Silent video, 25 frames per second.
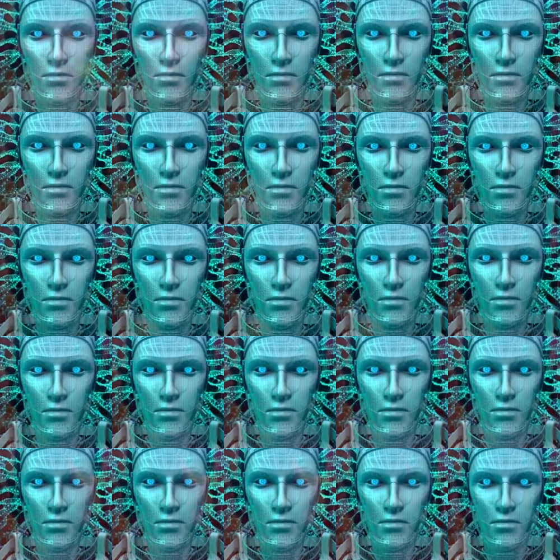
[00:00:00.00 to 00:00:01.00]
And in his
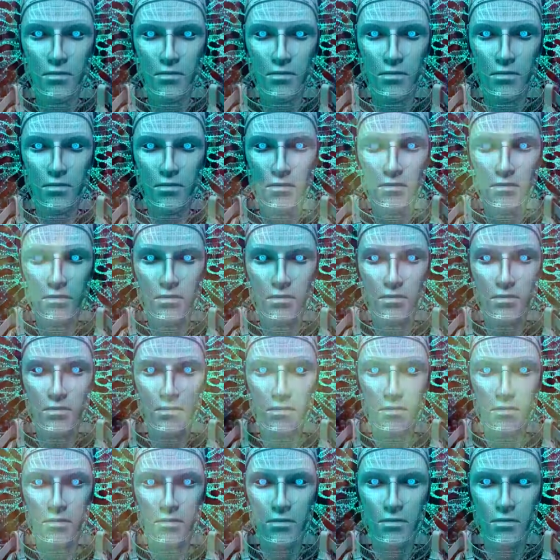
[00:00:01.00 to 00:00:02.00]
attempts to gain that
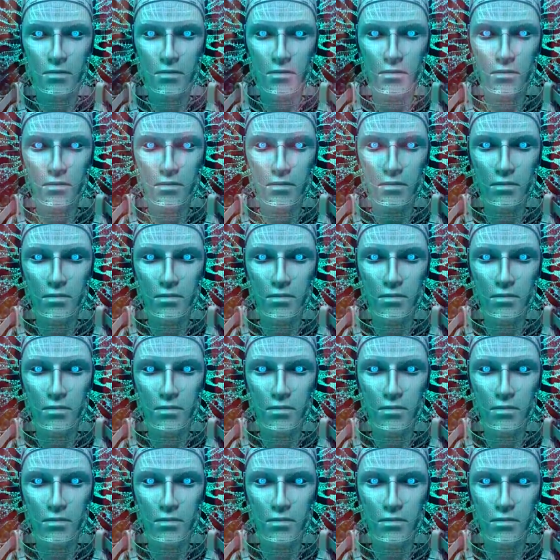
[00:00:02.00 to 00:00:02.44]
power,